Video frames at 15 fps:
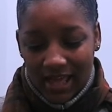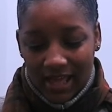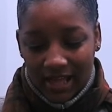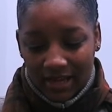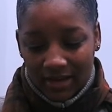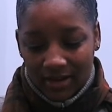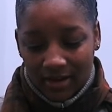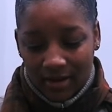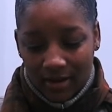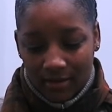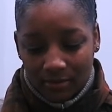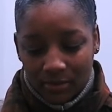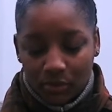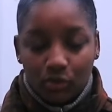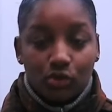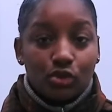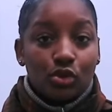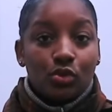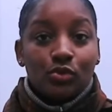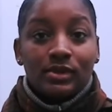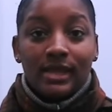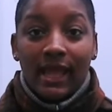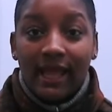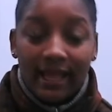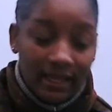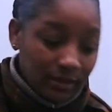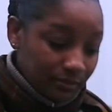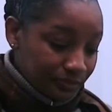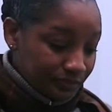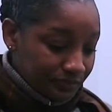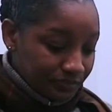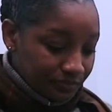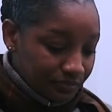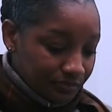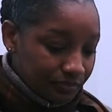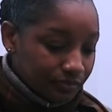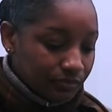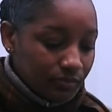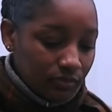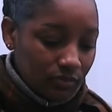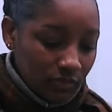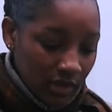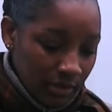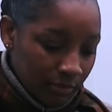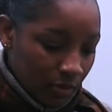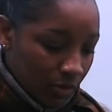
And um, today, I'm